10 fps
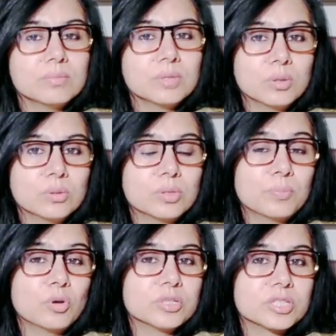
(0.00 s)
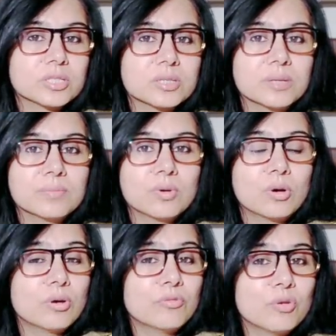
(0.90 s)
you know the project
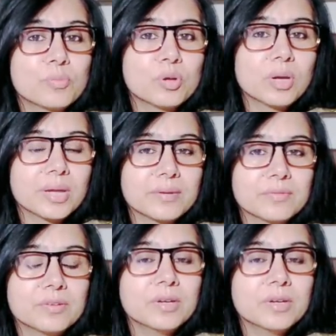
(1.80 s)
or from your life